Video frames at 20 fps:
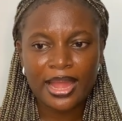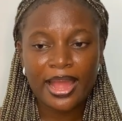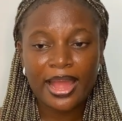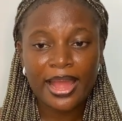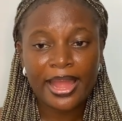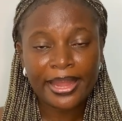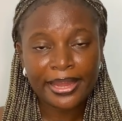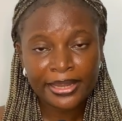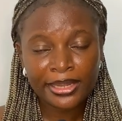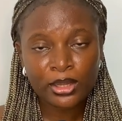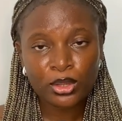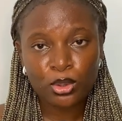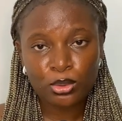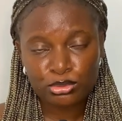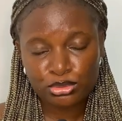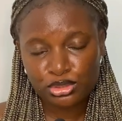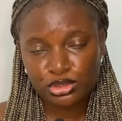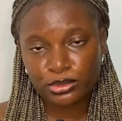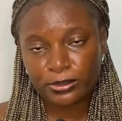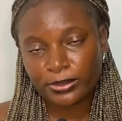I
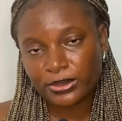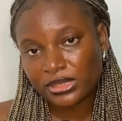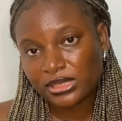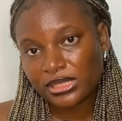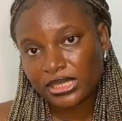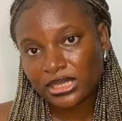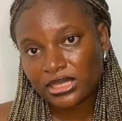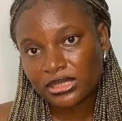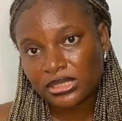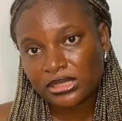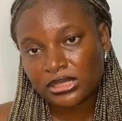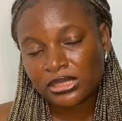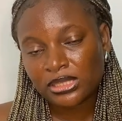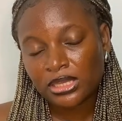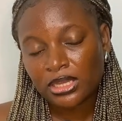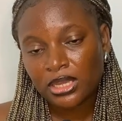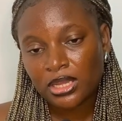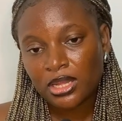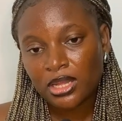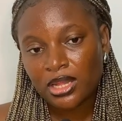also possess
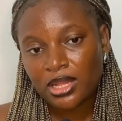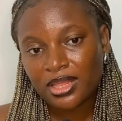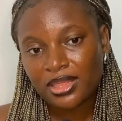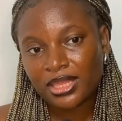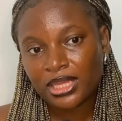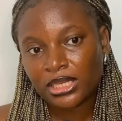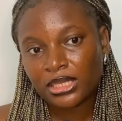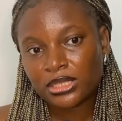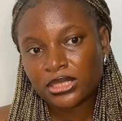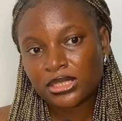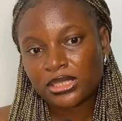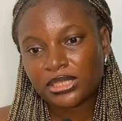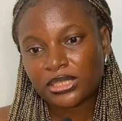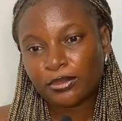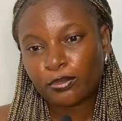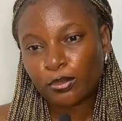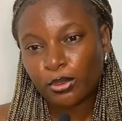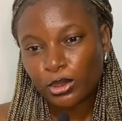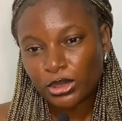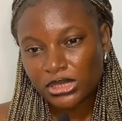that is
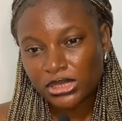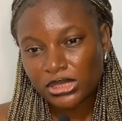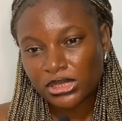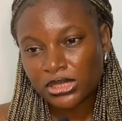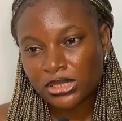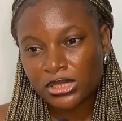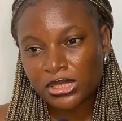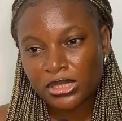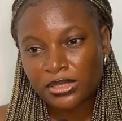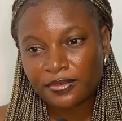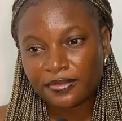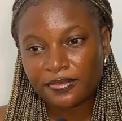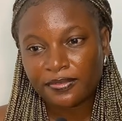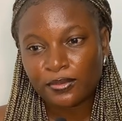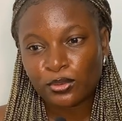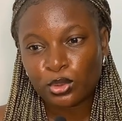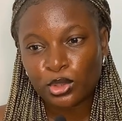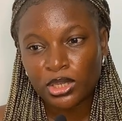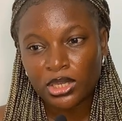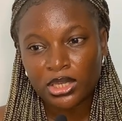important
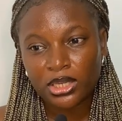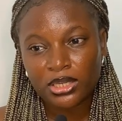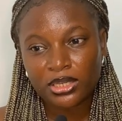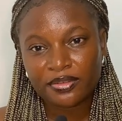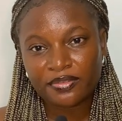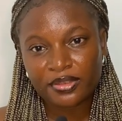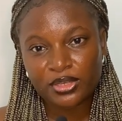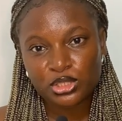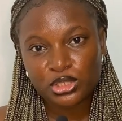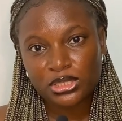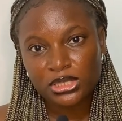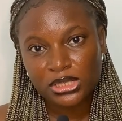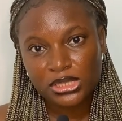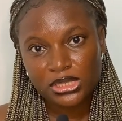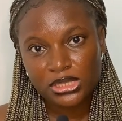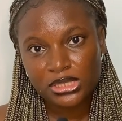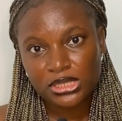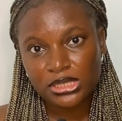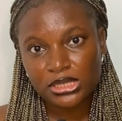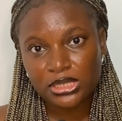for a virtual
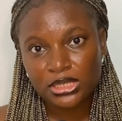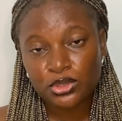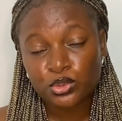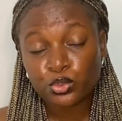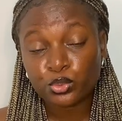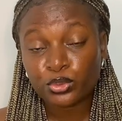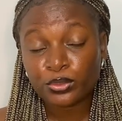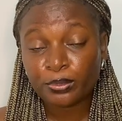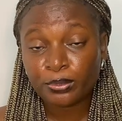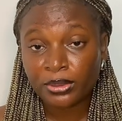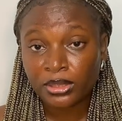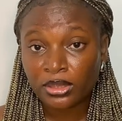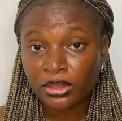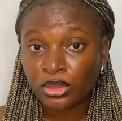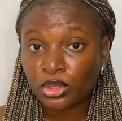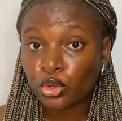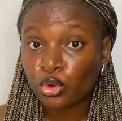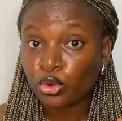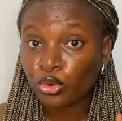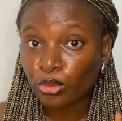assistant would be
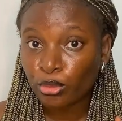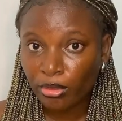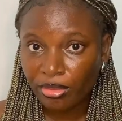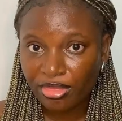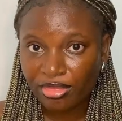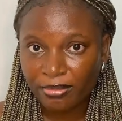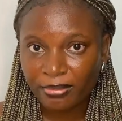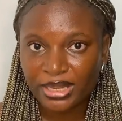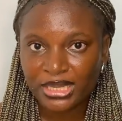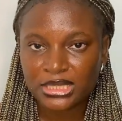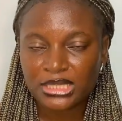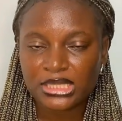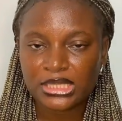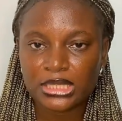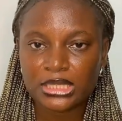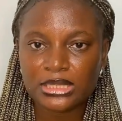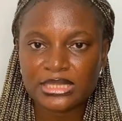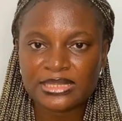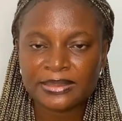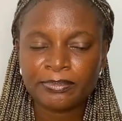the growth
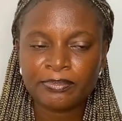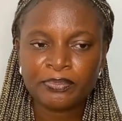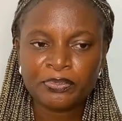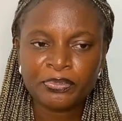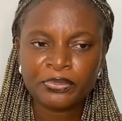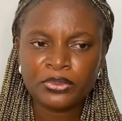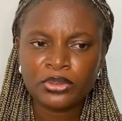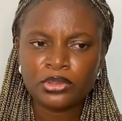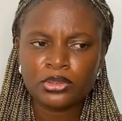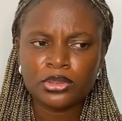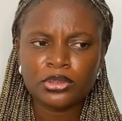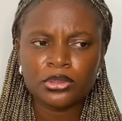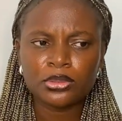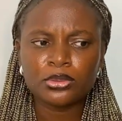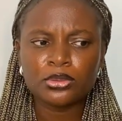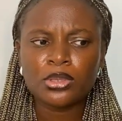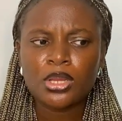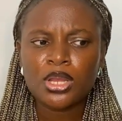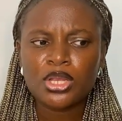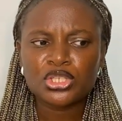mindset.
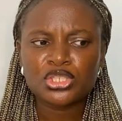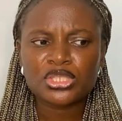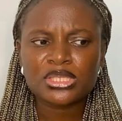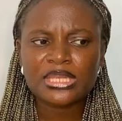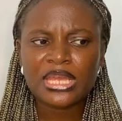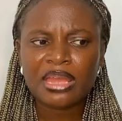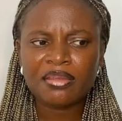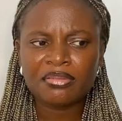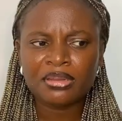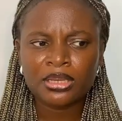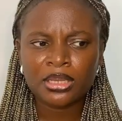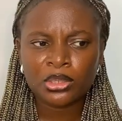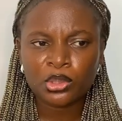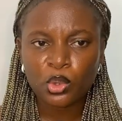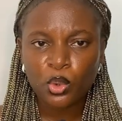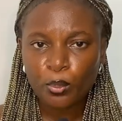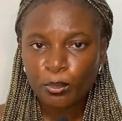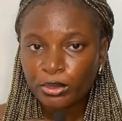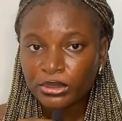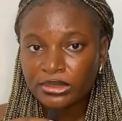Just having an
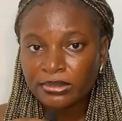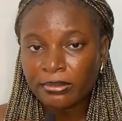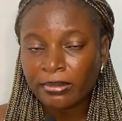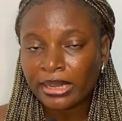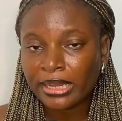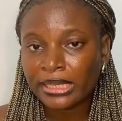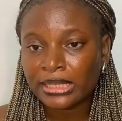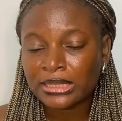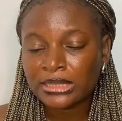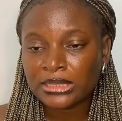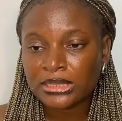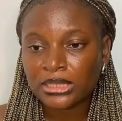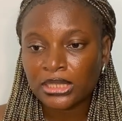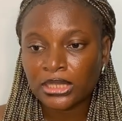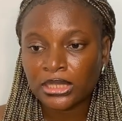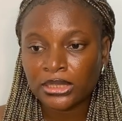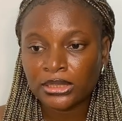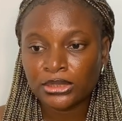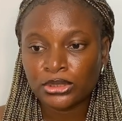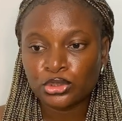open mind
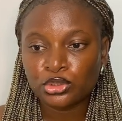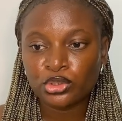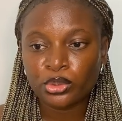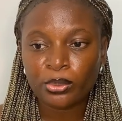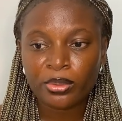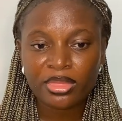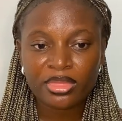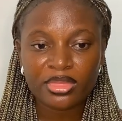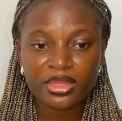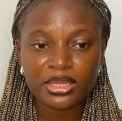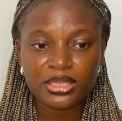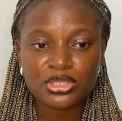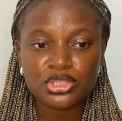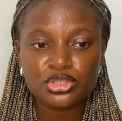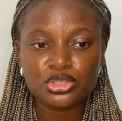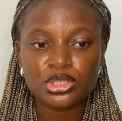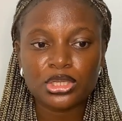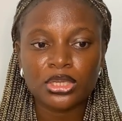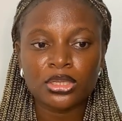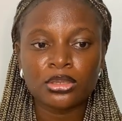and knowing
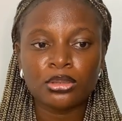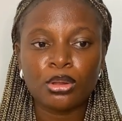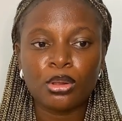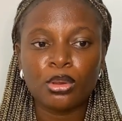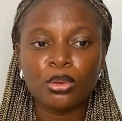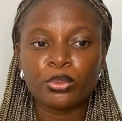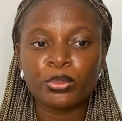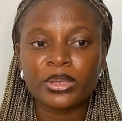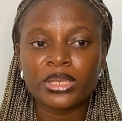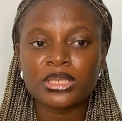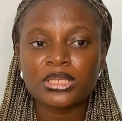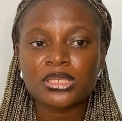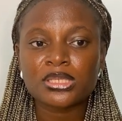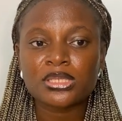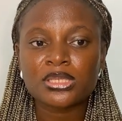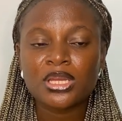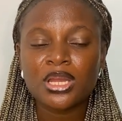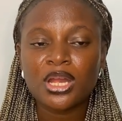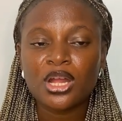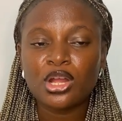that you can
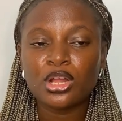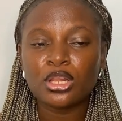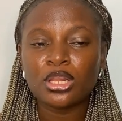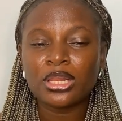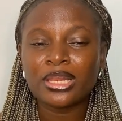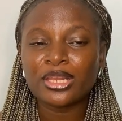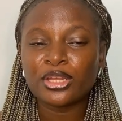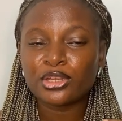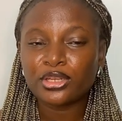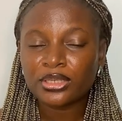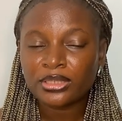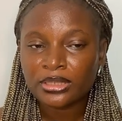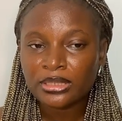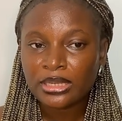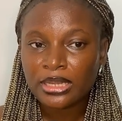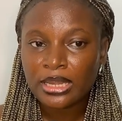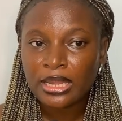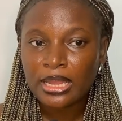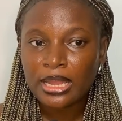always learn